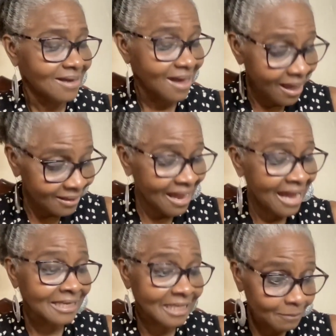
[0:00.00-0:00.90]
God
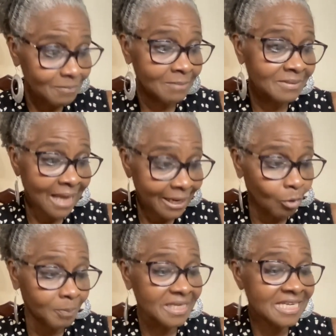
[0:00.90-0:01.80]
a keep them tied
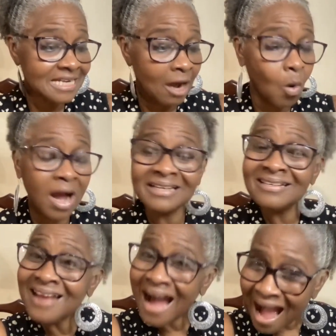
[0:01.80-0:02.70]
up in a one
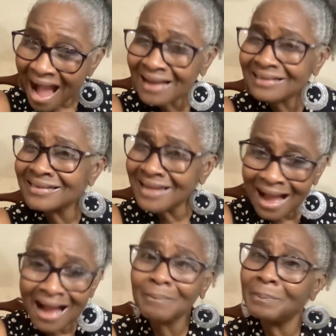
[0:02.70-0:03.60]
dark,
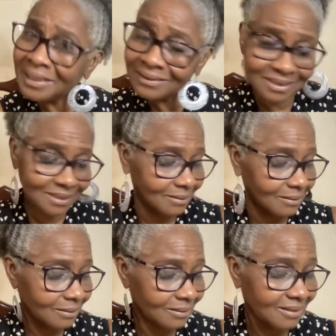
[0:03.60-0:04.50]
dark pit
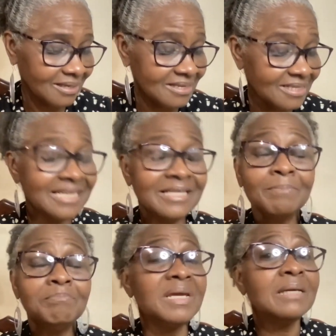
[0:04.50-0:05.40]
till the
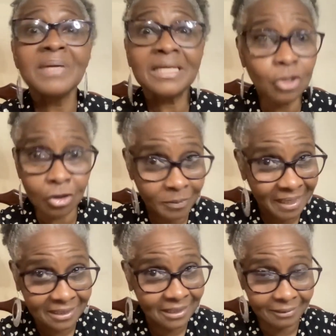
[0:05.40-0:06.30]
big, big
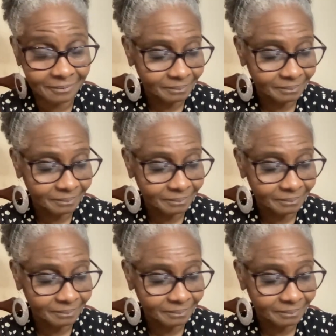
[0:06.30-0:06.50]
judgment day.